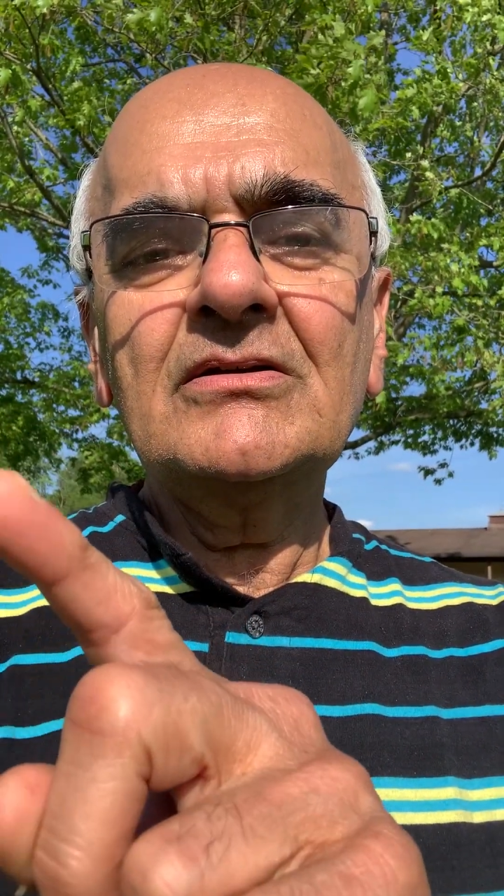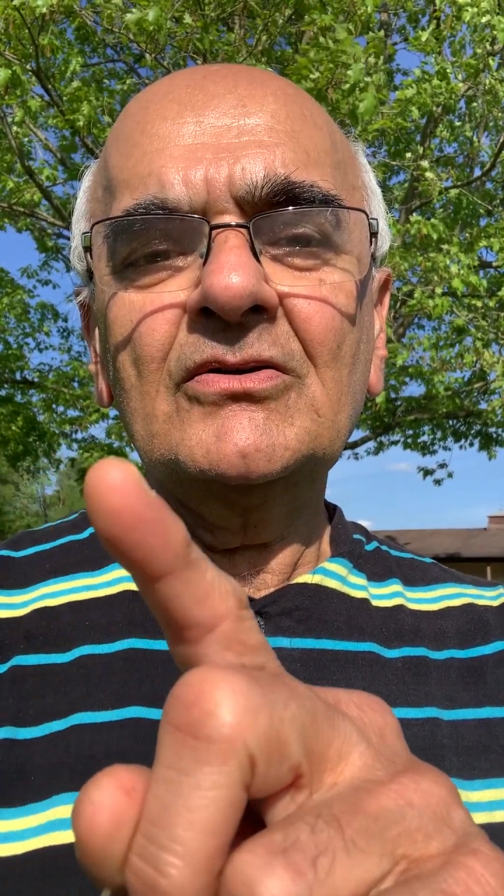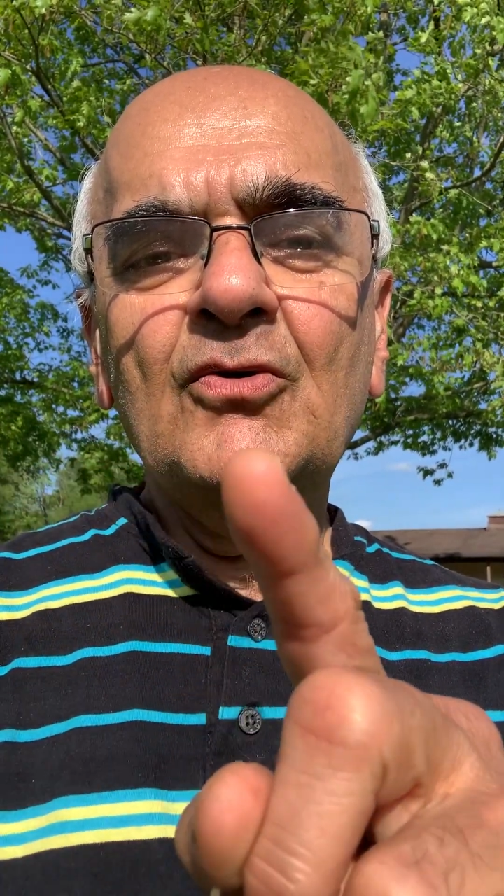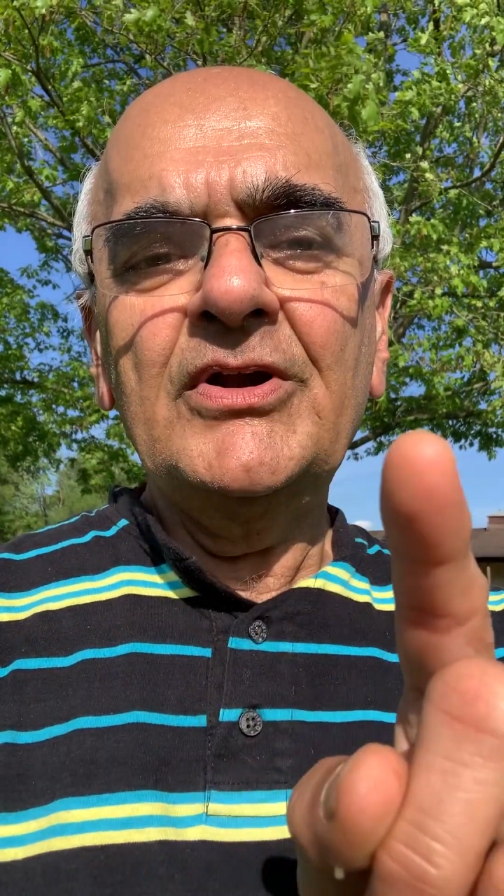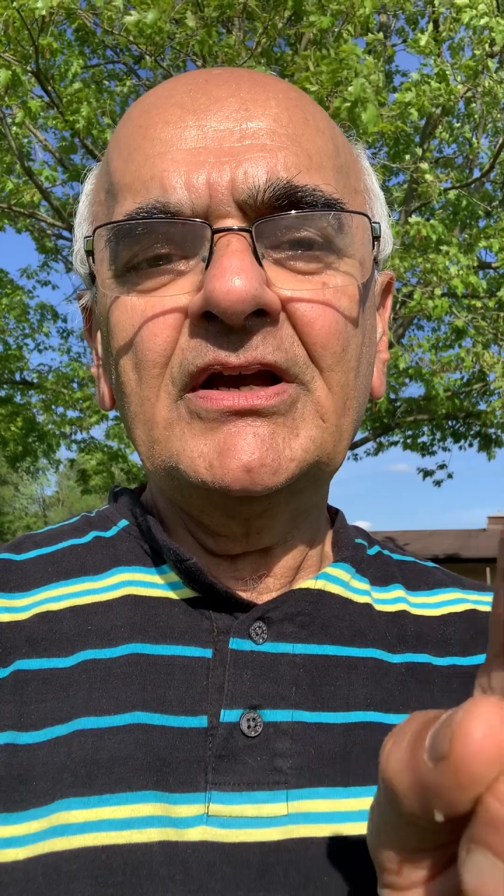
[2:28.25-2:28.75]

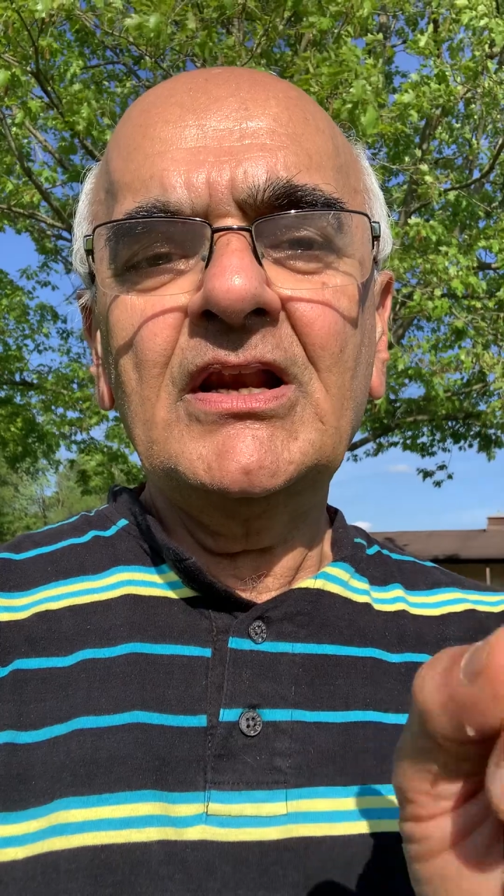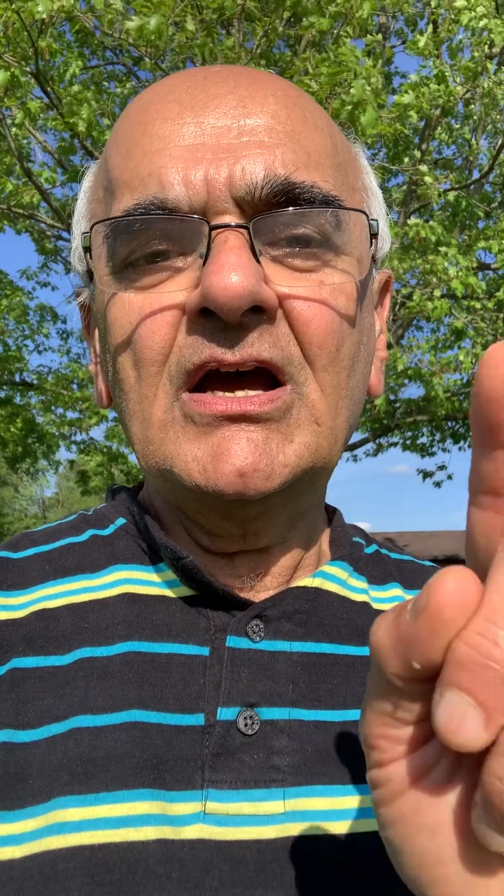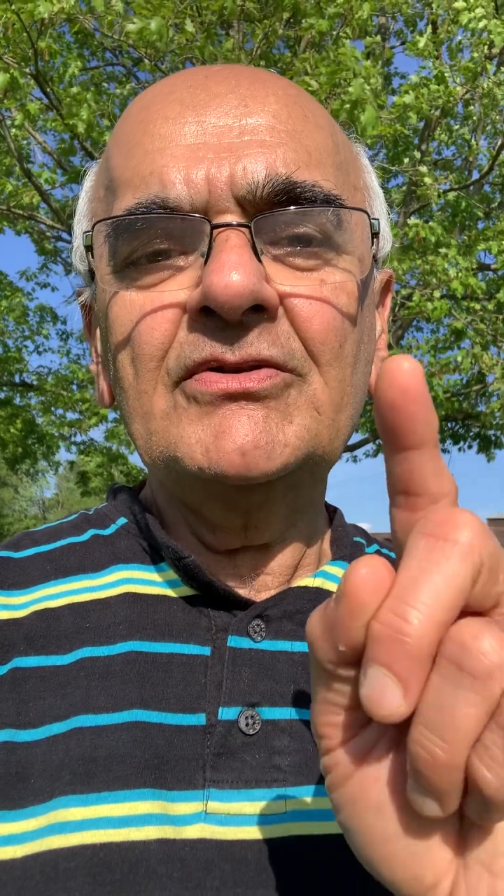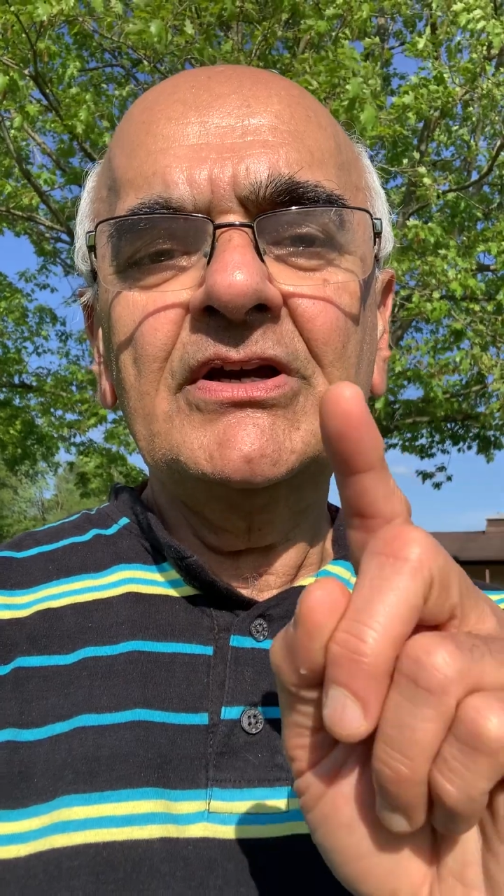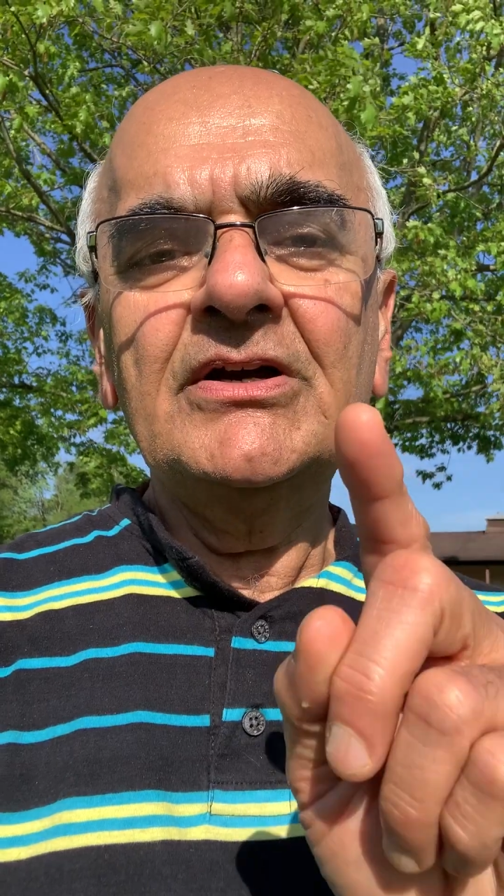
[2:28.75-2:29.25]
going
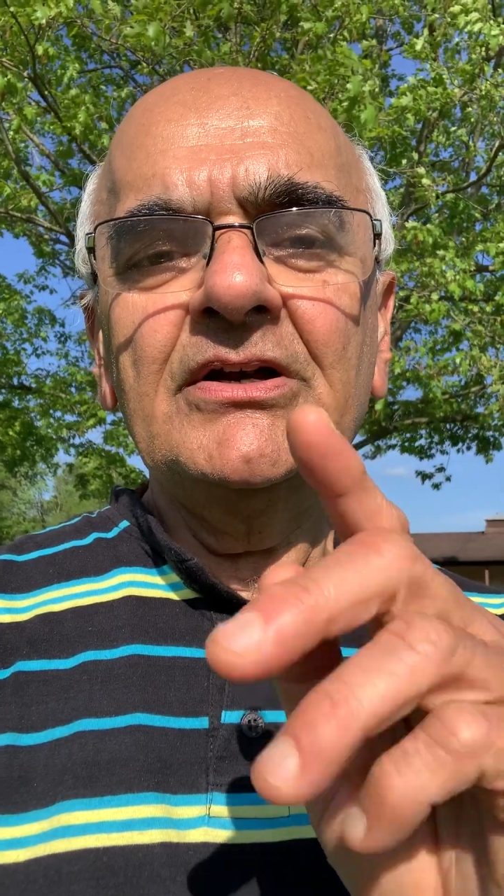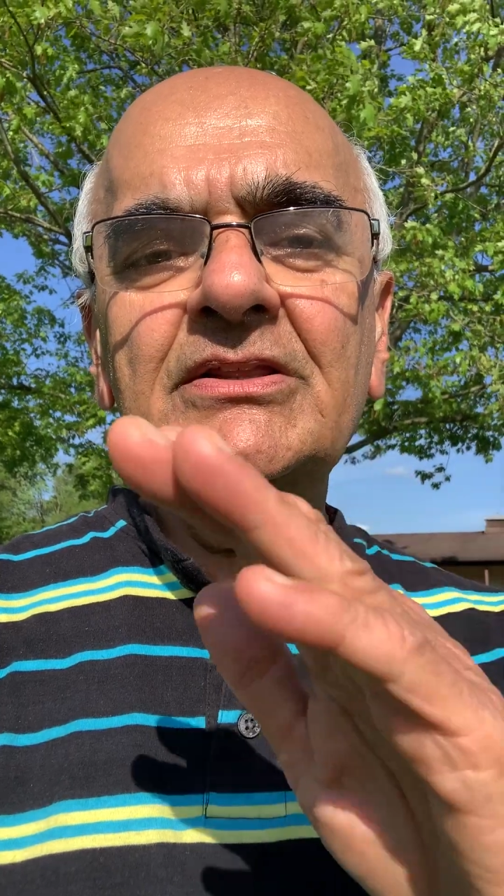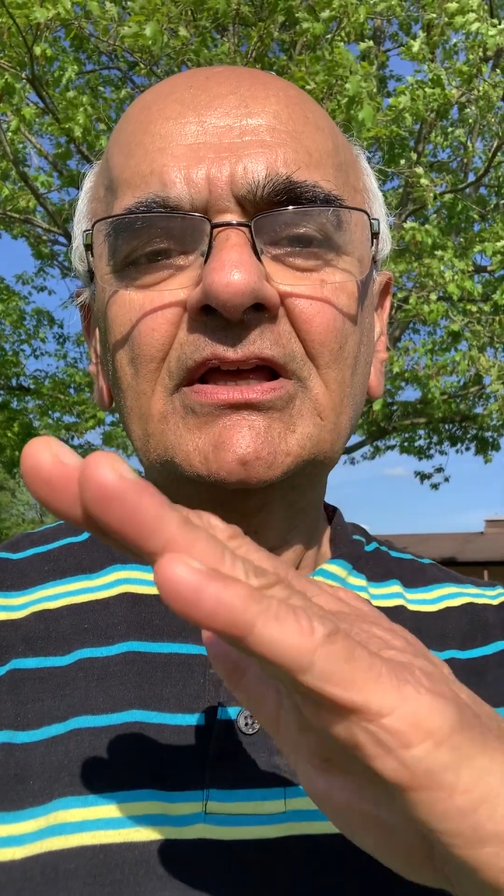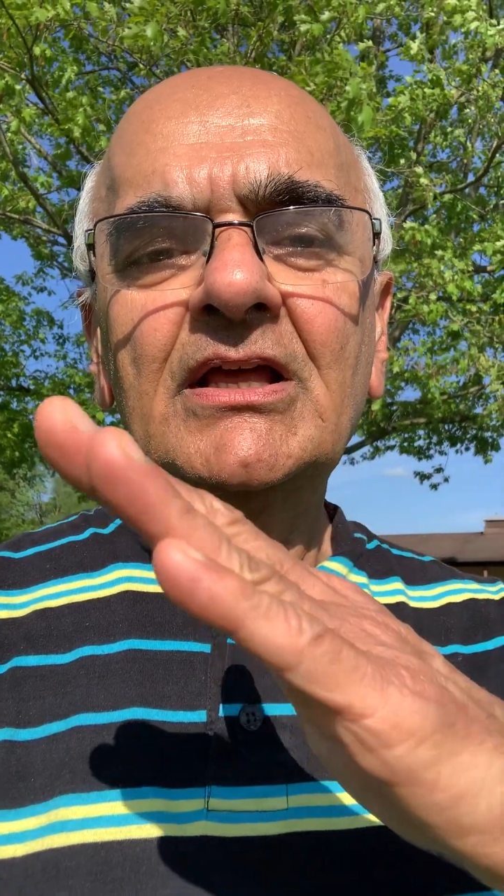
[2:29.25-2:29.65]
around the earth,